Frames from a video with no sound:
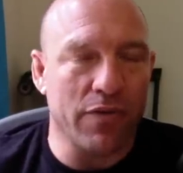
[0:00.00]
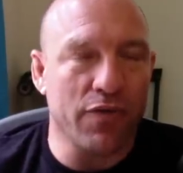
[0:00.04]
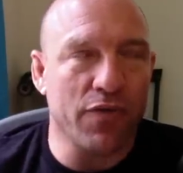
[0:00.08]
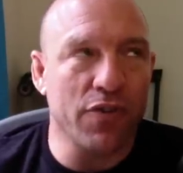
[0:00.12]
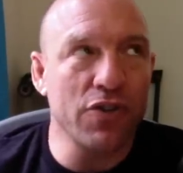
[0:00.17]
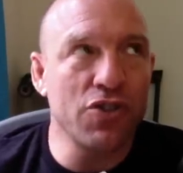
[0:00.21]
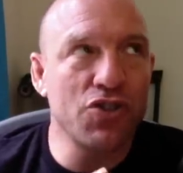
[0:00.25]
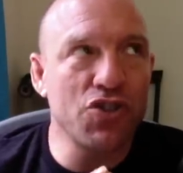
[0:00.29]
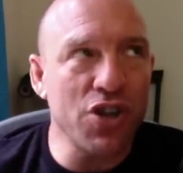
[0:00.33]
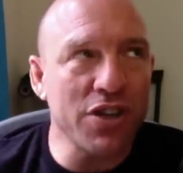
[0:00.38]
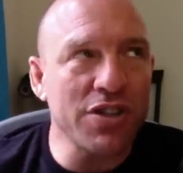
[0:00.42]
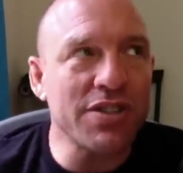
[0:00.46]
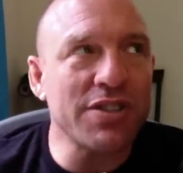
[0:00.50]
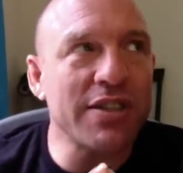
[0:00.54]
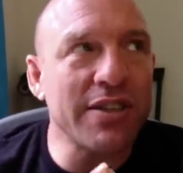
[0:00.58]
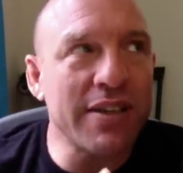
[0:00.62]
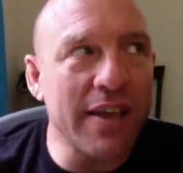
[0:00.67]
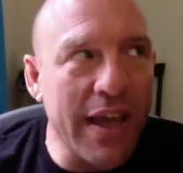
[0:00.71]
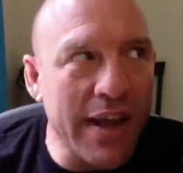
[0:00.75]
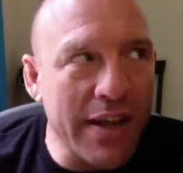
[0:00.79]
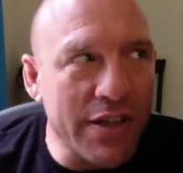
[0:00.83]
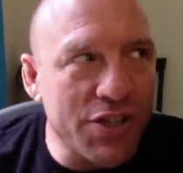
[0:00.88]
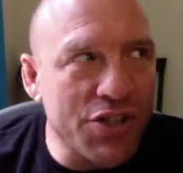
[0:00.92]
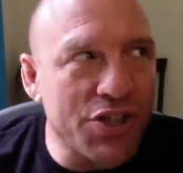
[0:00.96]
For Justin
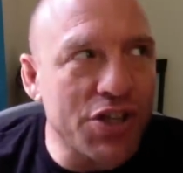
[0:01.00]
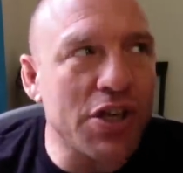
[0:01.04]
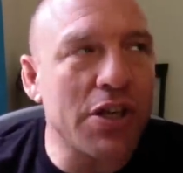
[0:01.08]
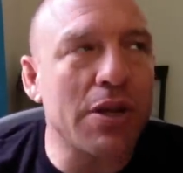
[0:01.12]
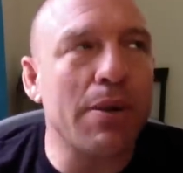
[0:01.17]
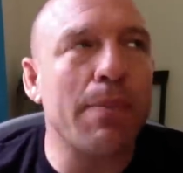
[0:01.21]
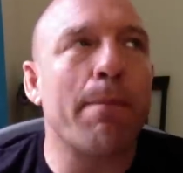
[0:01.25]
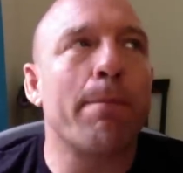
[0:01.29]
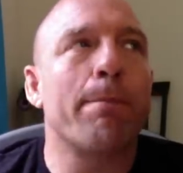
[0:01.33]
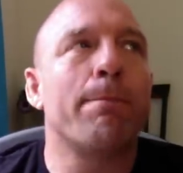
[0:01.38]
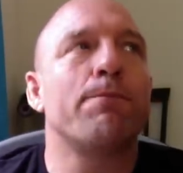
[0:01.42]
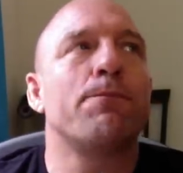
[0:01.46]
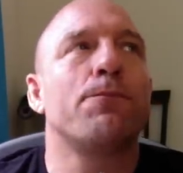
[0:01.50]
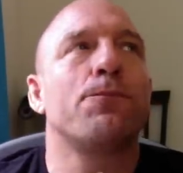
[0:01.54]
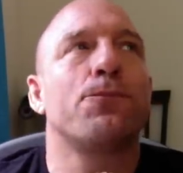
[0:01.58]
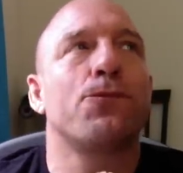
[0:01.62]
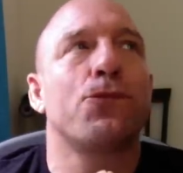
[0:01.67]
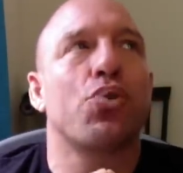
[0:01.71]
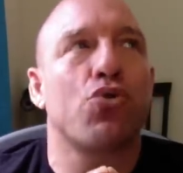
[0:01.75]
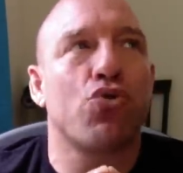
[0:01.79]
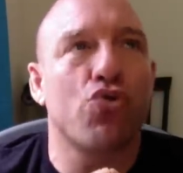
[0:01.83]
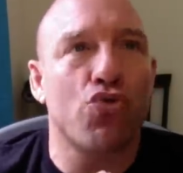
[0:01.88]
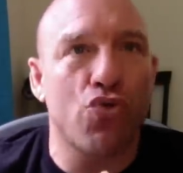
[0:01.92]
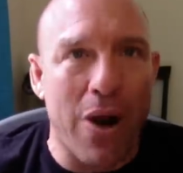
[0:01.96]
Gaethje,
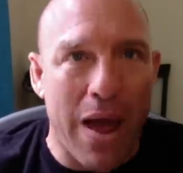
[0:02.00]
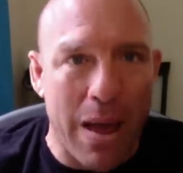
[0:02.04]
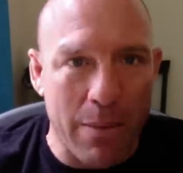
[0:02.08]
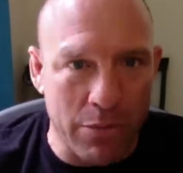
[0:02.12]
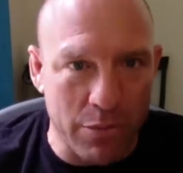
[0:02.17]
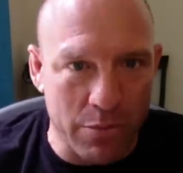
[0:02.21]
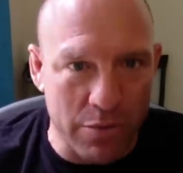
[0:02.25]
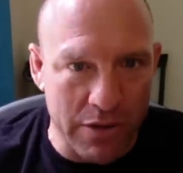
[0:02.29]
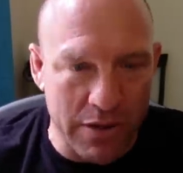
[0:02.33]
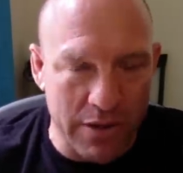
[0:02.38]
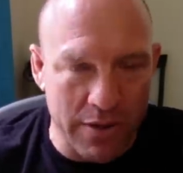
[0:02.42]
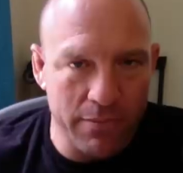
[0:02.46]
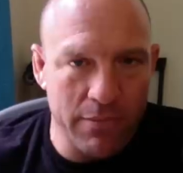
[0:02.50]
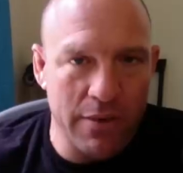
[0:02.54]
probably.